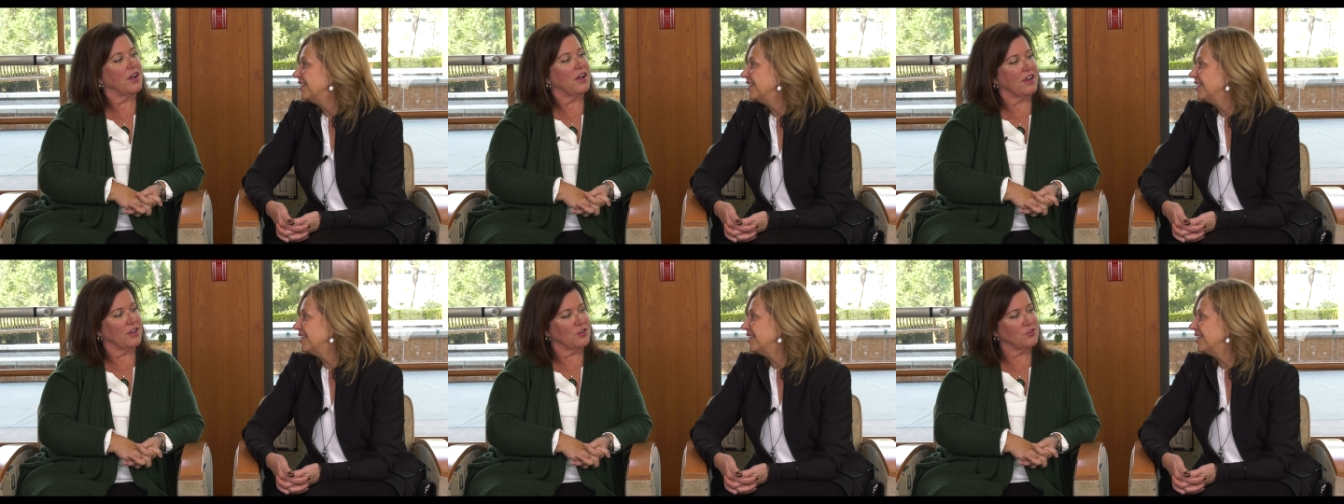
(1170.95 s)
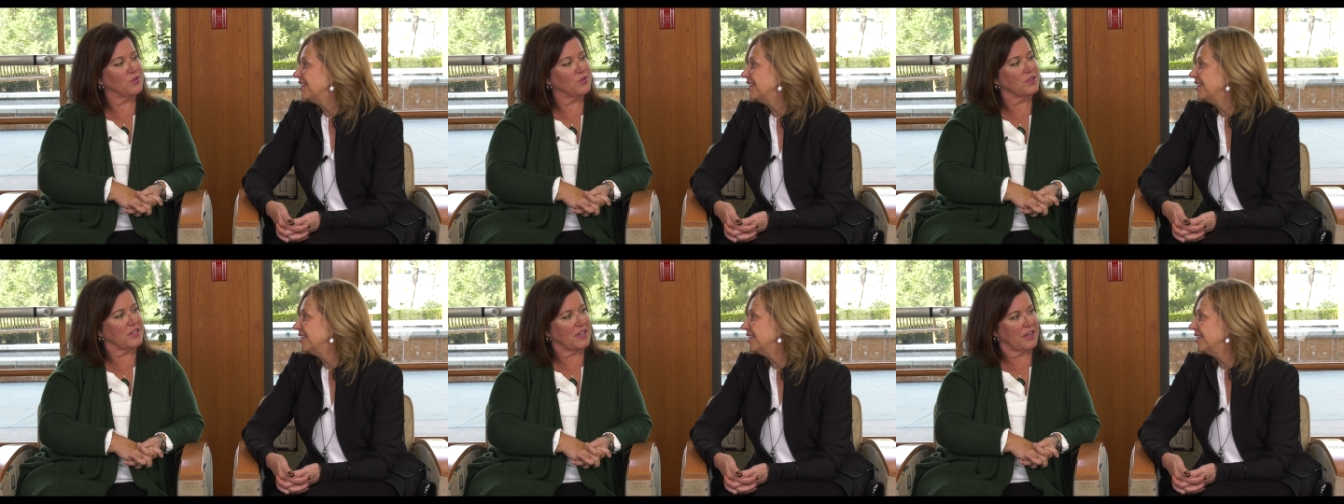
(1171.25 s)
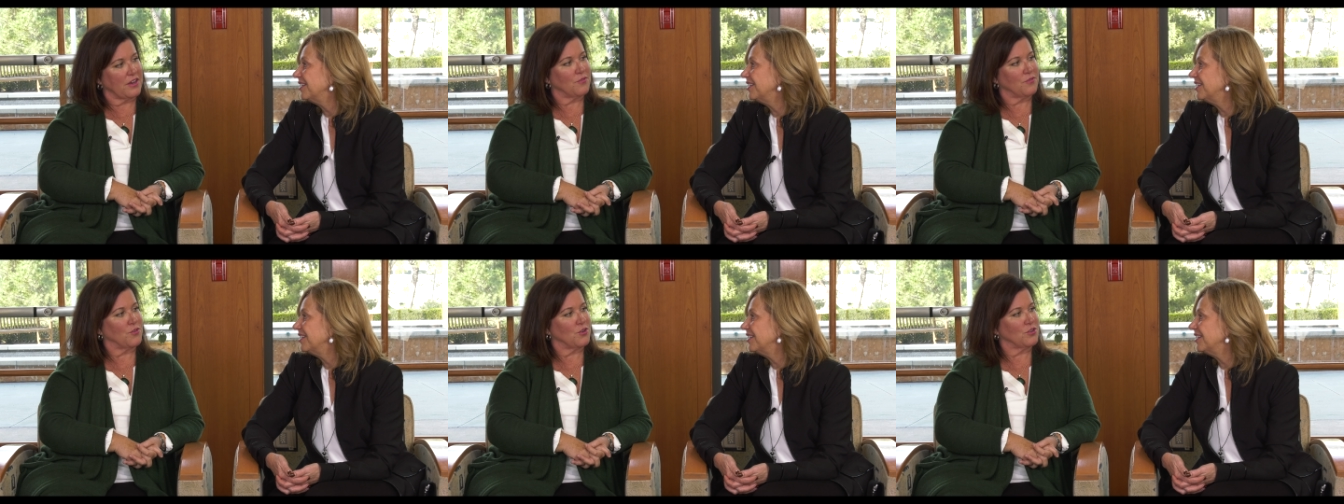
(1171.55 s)
100th
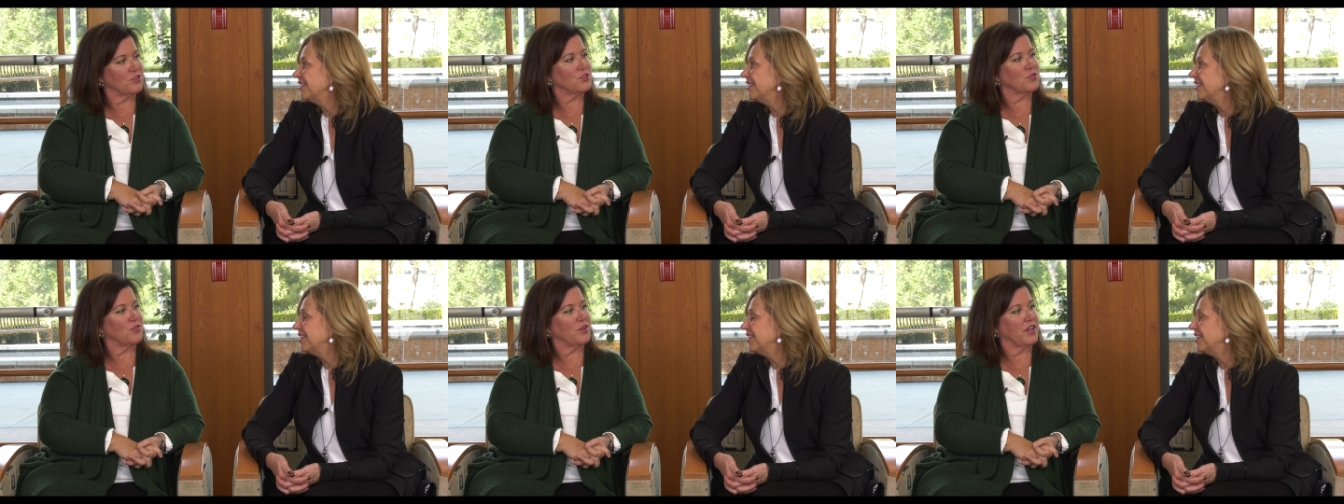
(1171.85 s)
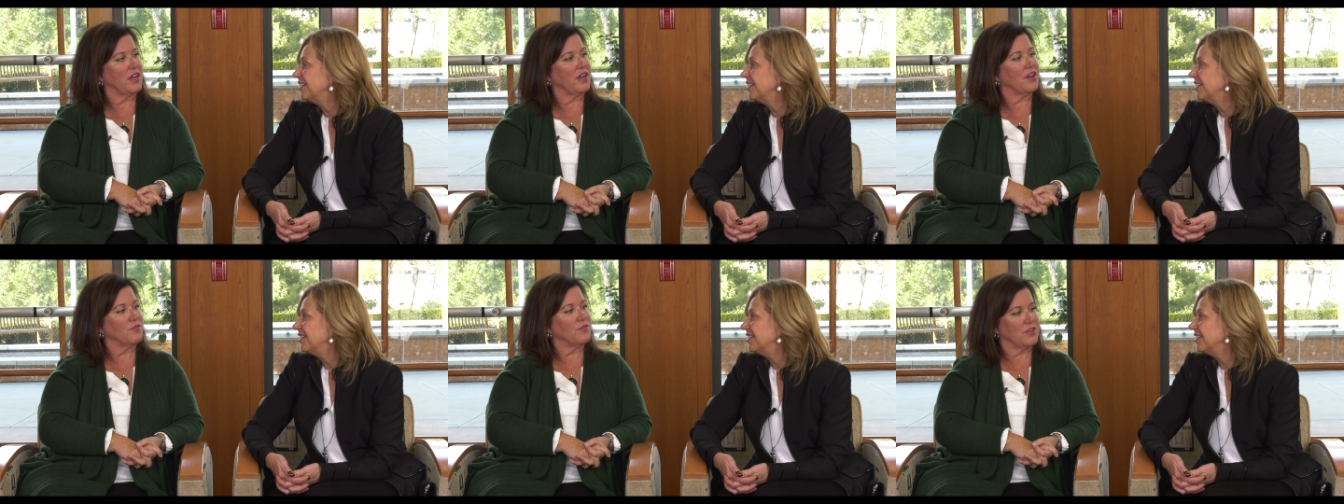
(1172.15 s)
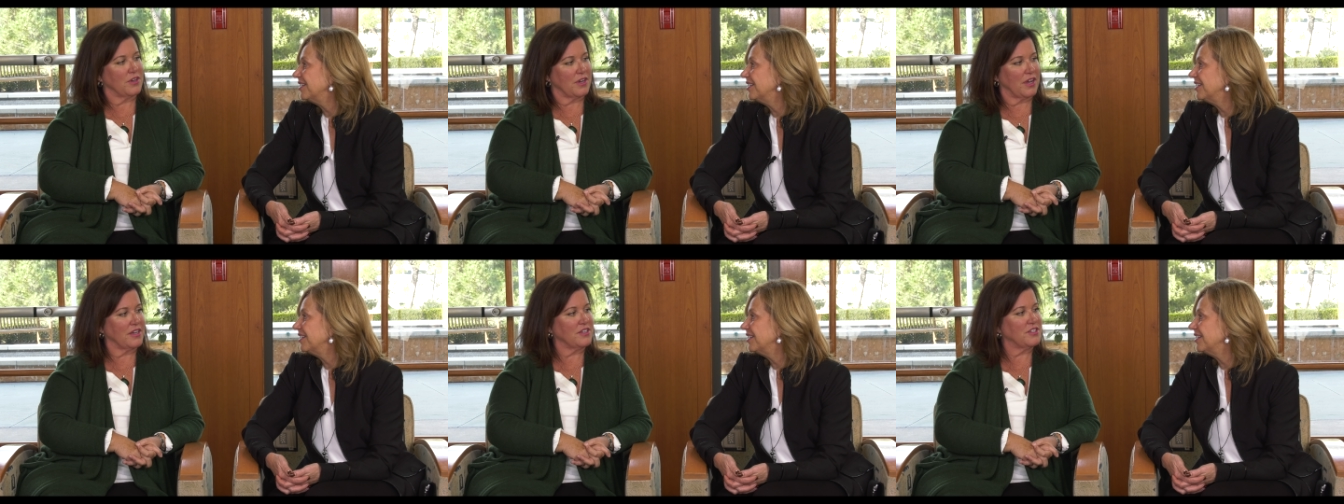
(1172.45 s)
anniversary of
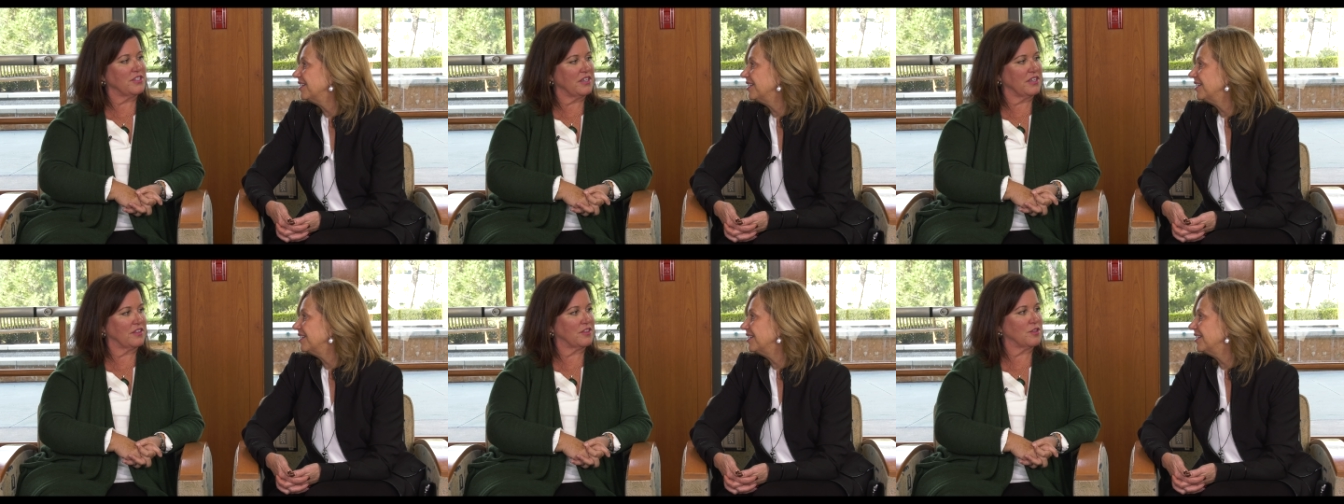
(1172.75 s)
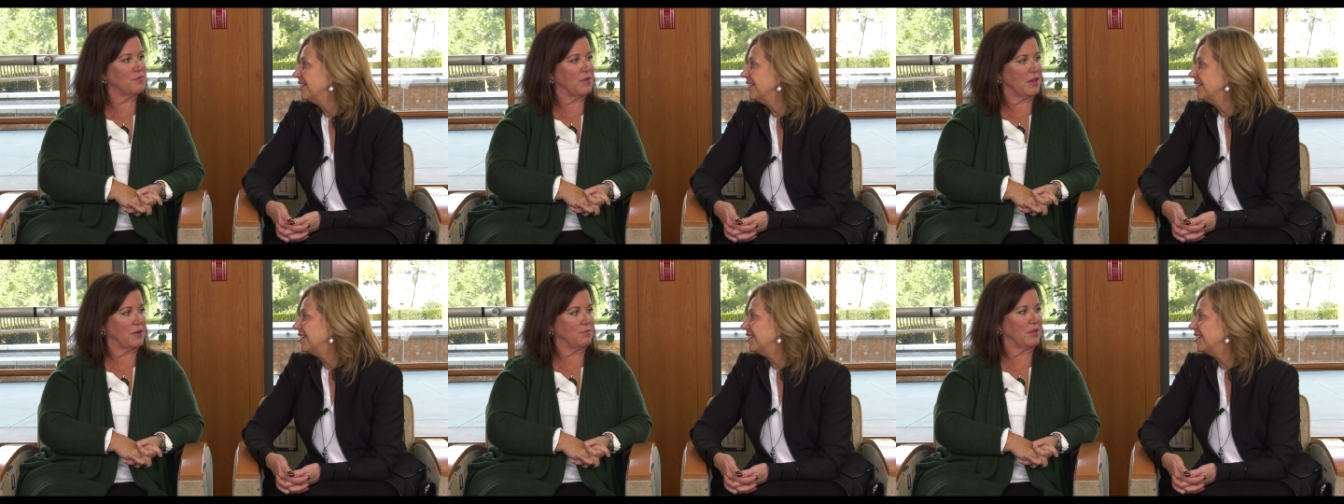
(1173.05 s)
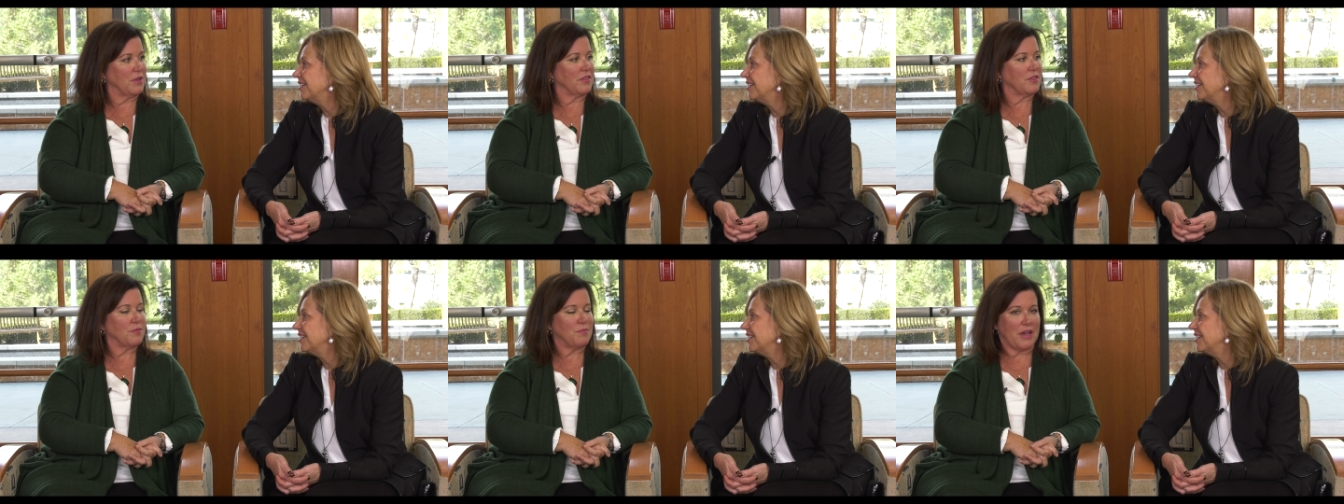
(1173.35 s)
the 19th Amendment,